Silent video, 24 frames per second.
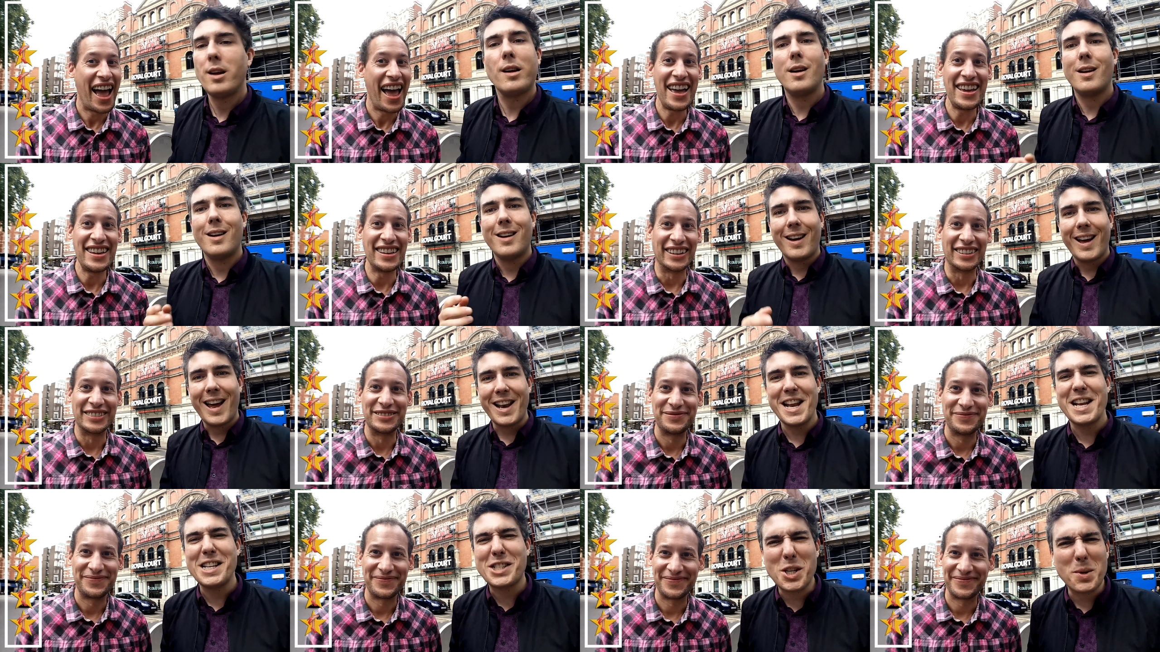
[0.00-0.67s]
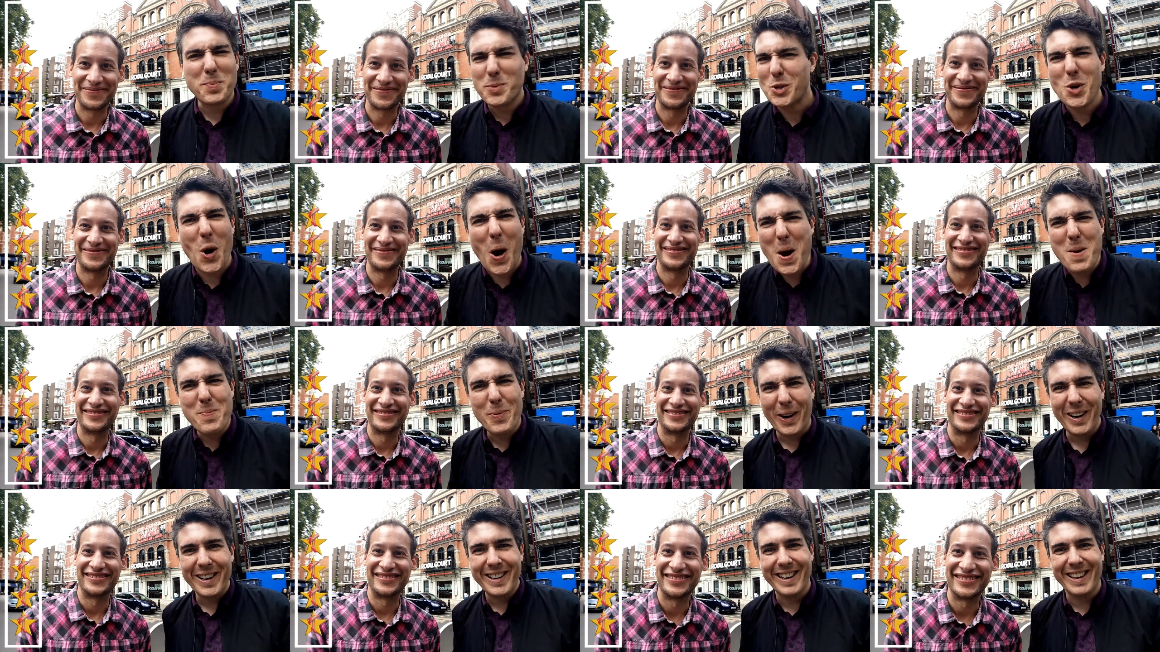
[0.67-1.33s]
Speaker 1: Hey, and hit
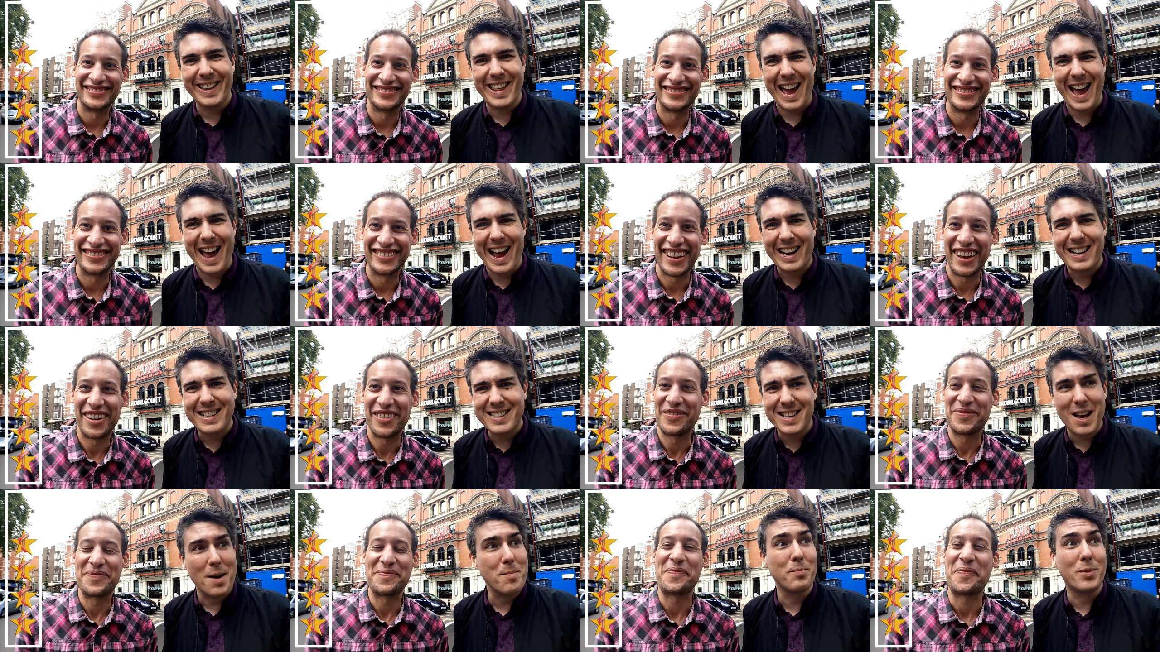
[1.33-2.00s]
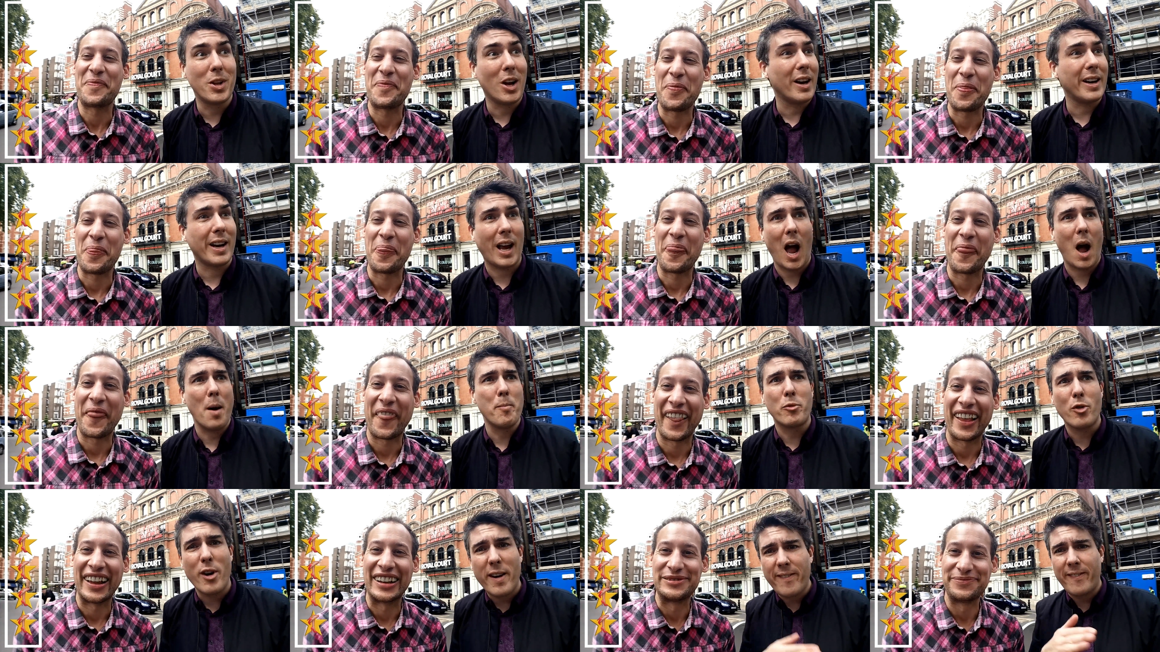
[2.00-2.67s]
subscribe while you're there, because I'm
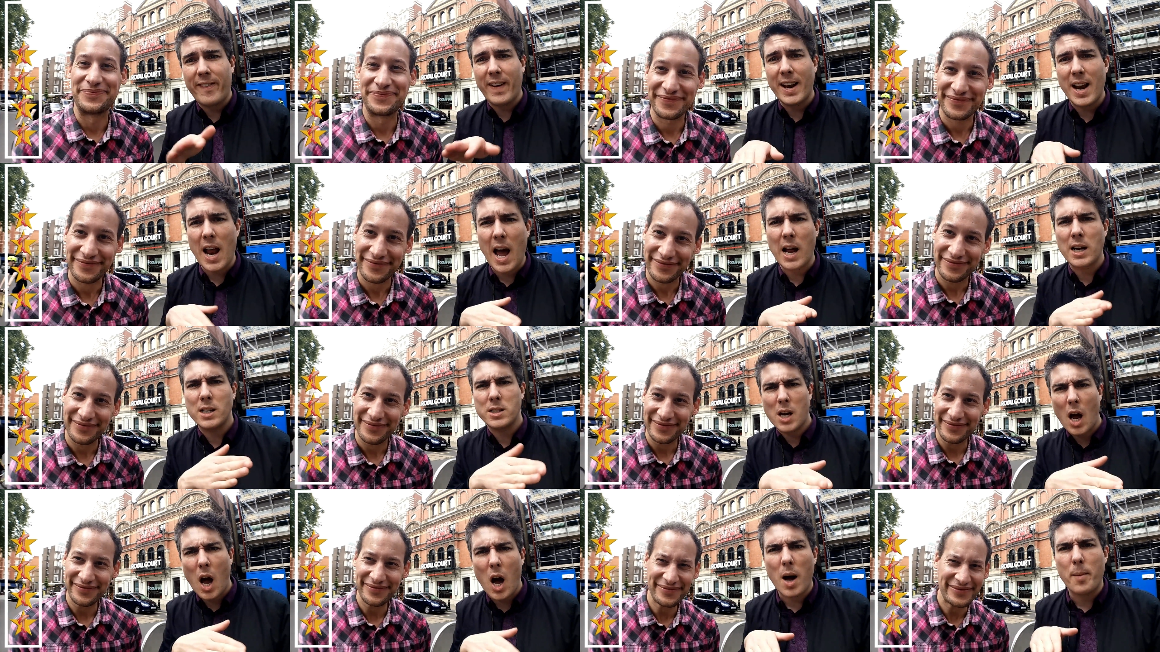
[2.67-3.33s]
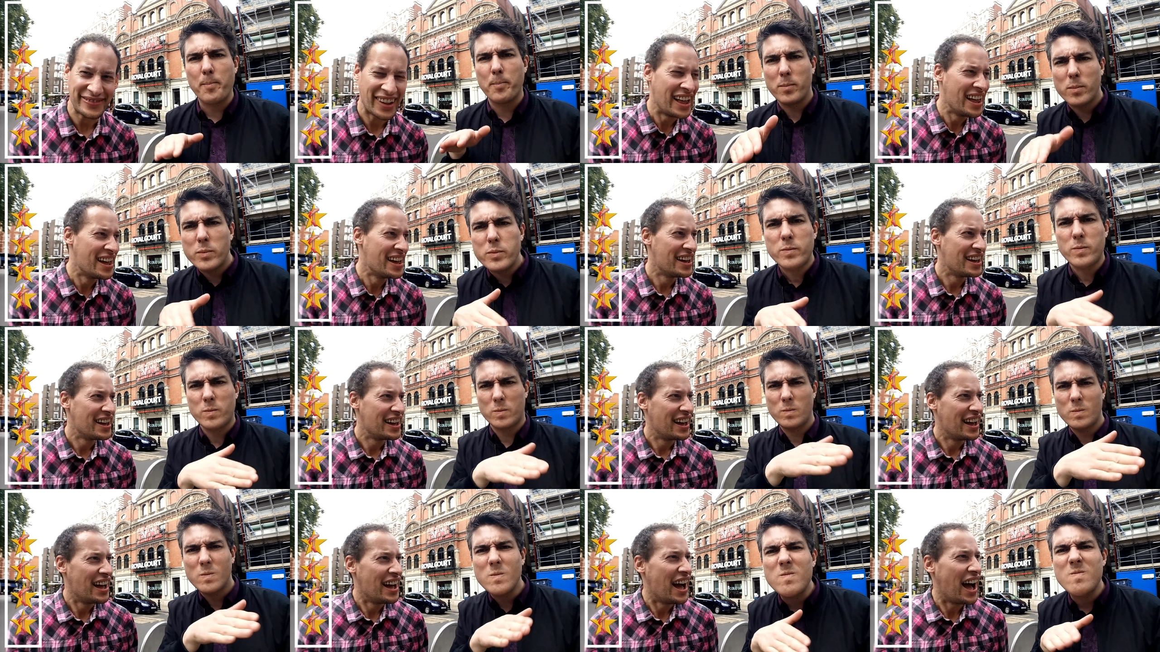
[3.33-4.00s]
like, I'm riffing and I'm
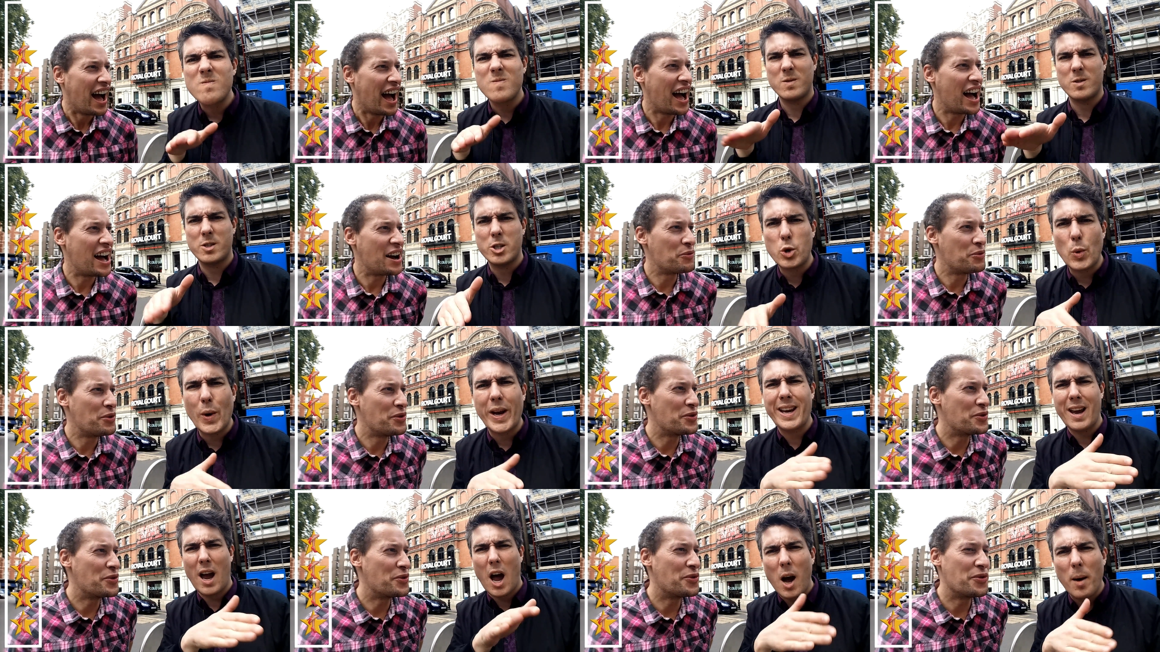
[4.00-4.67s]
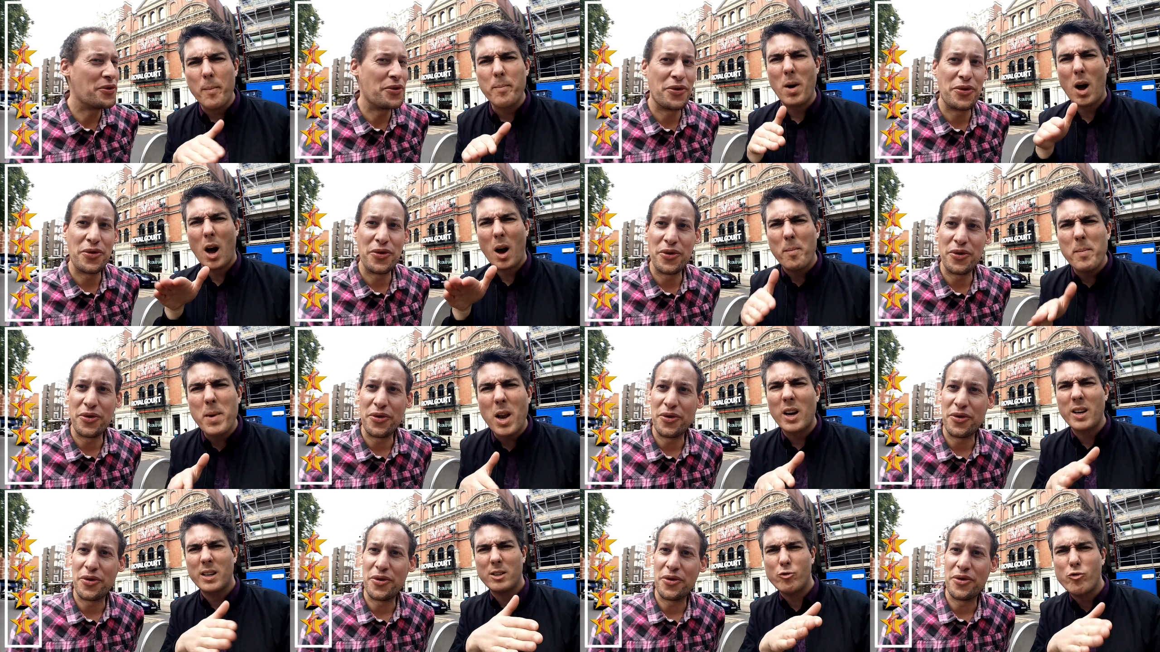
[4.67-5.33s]
tweet. I'm,
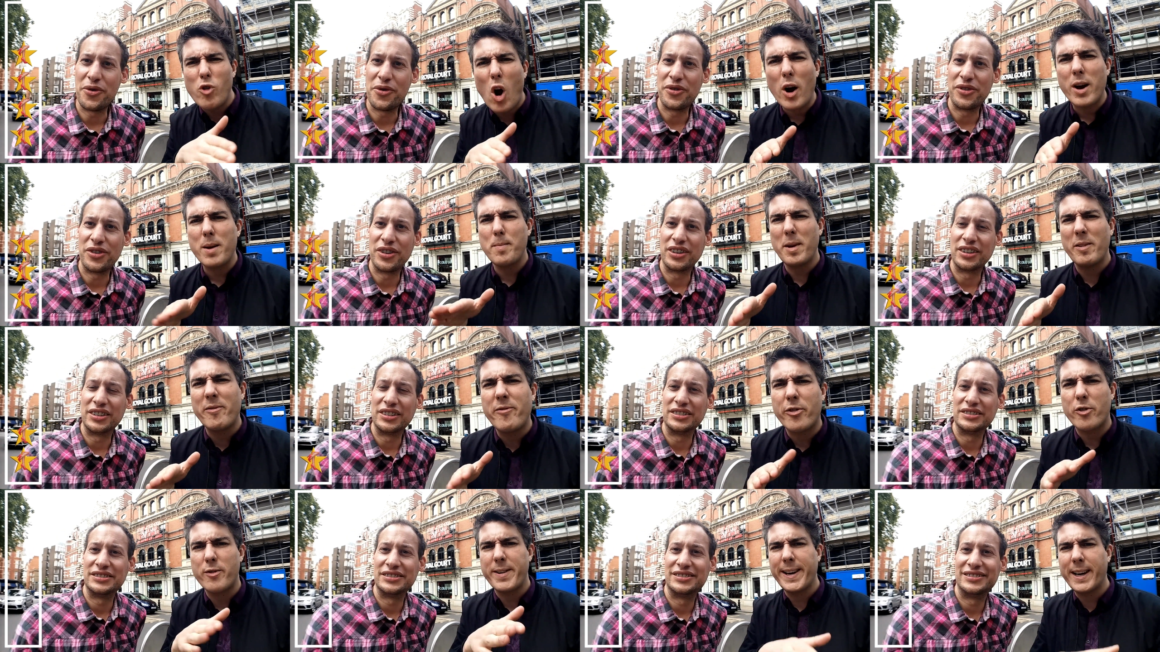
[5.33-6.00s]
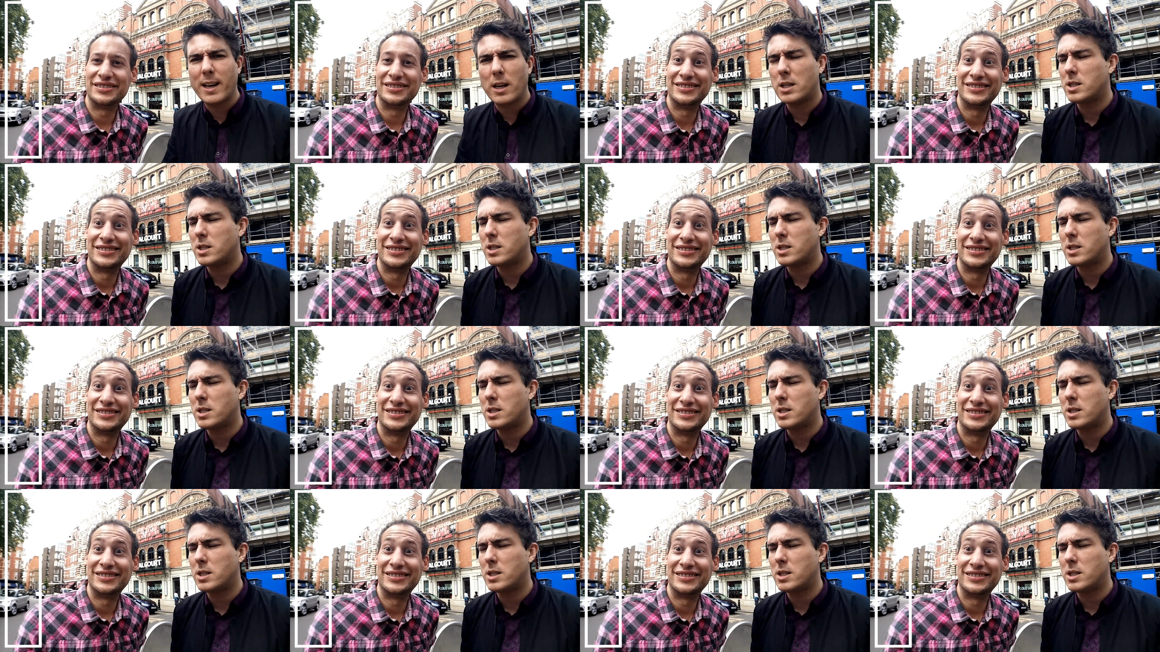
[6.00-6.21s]
I'm like rhyming for